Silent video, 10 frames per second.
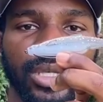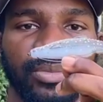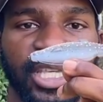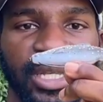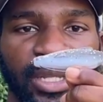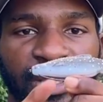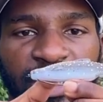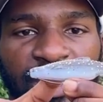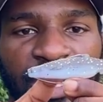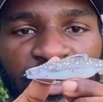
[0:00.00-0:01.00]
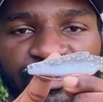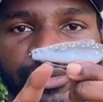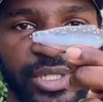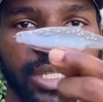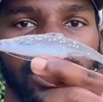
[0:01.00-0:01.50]
can be anything
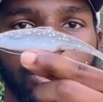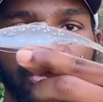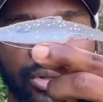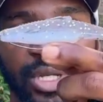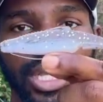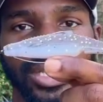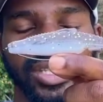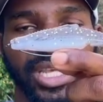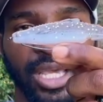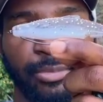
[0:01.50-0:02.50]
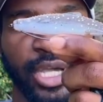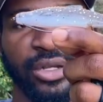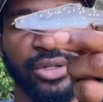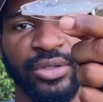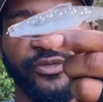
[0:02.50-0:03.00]
natural. Just a little shad
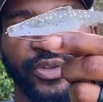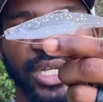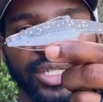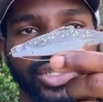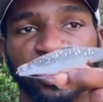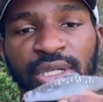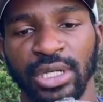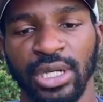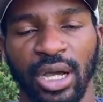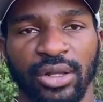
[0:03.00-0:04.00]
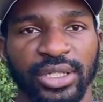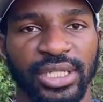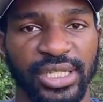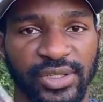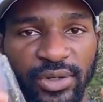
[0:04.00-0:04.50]
pattern flush. All of
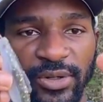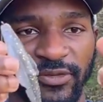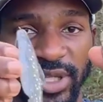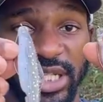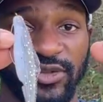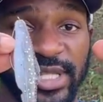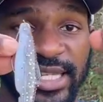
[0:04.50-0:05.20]
these are the Flush from